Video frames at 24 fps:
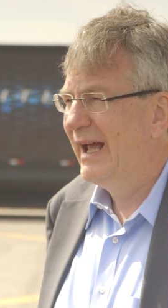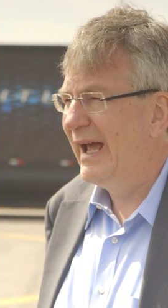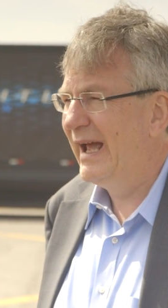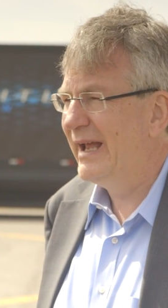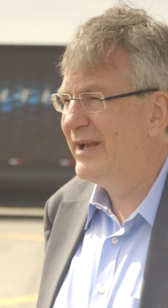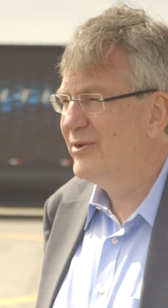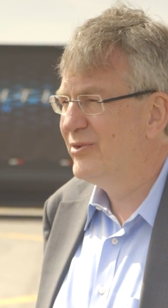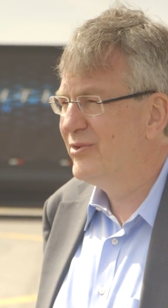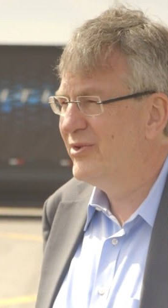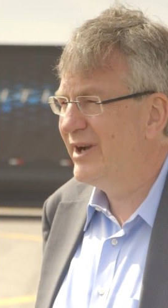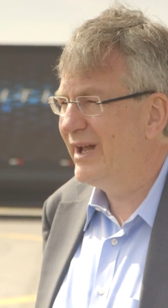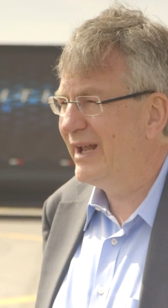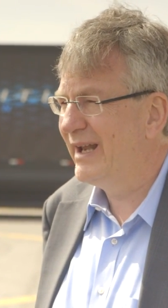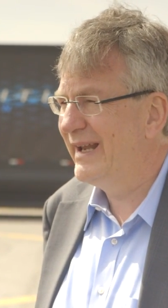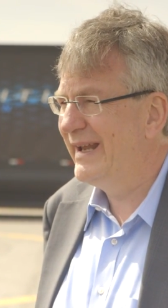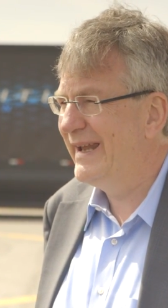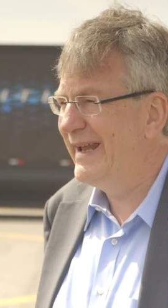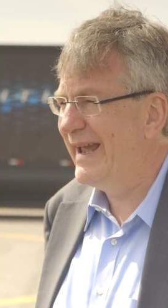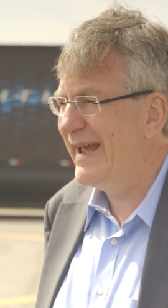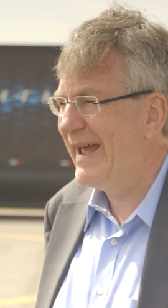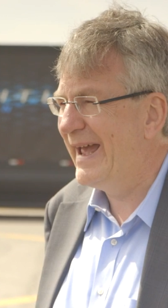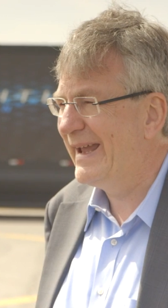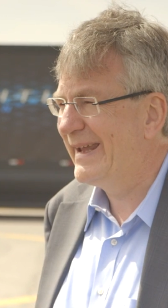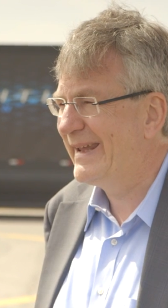and really
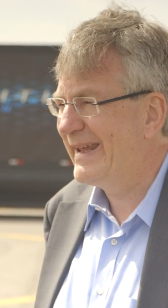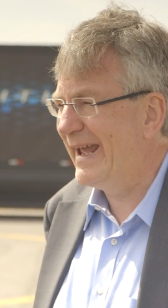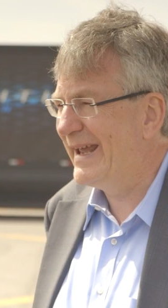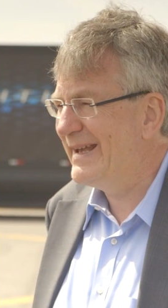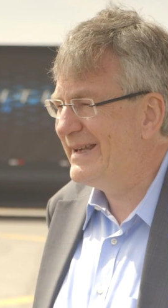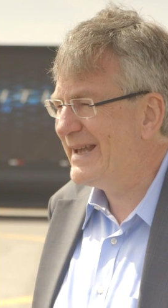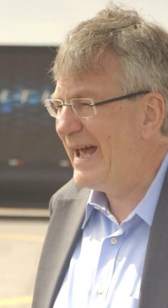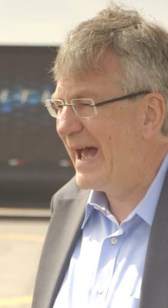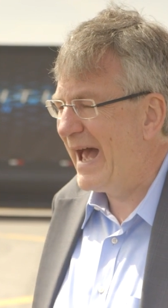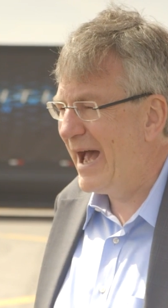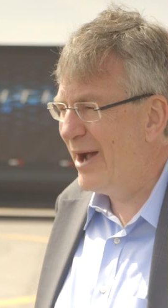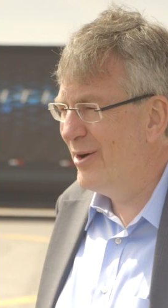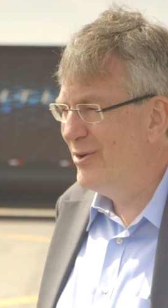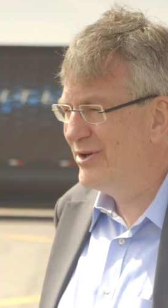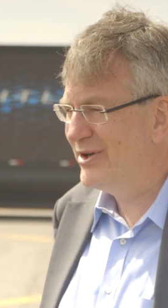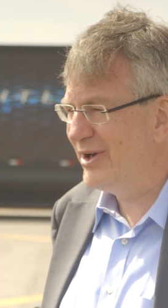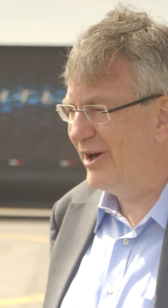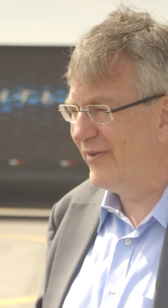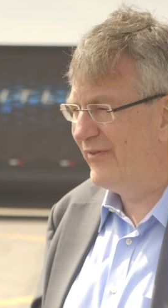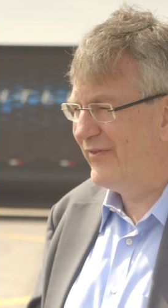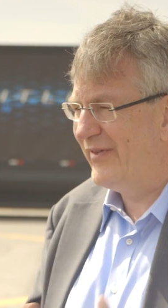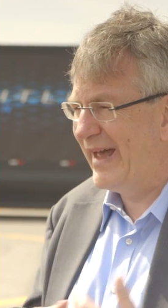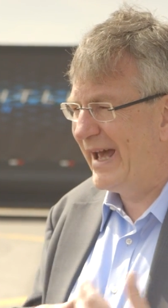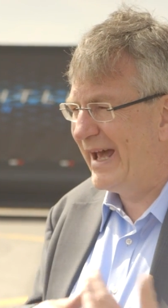get out
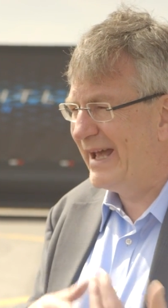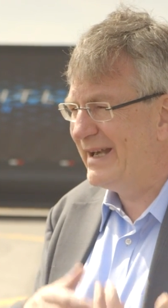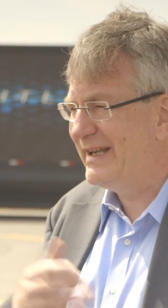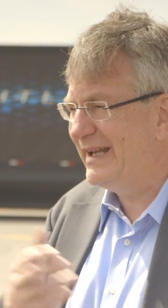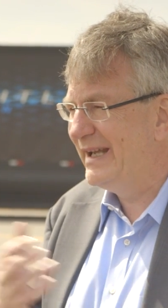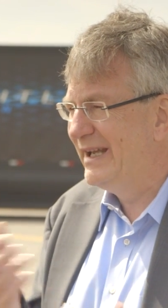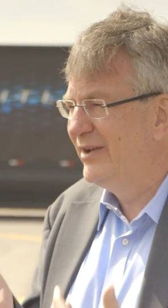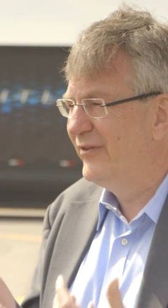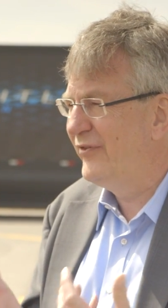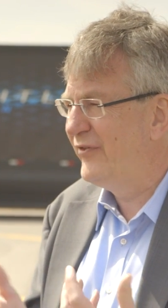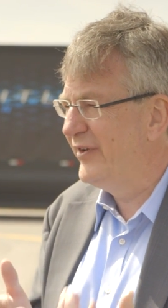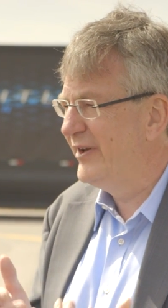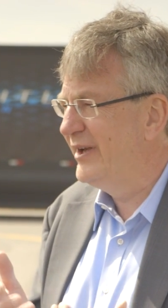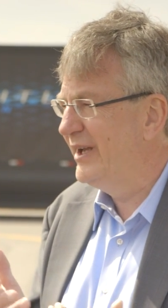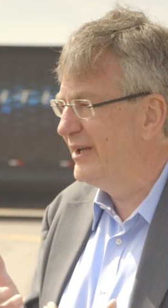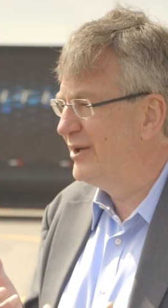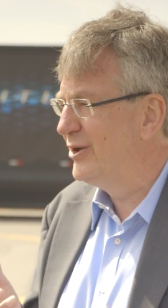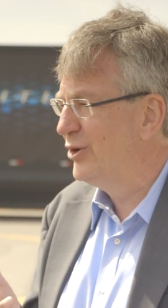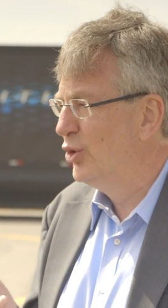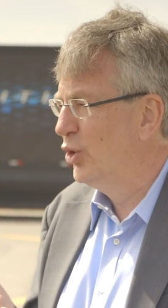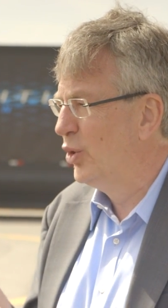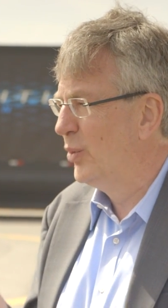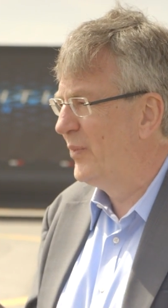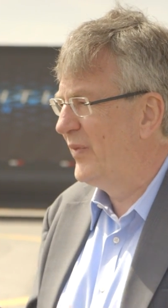of that infinite
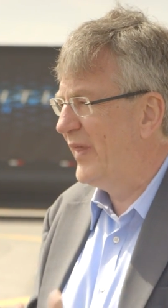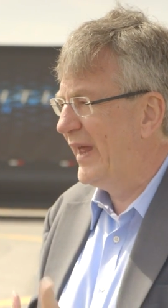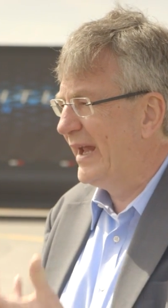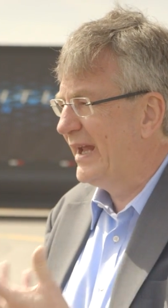loop.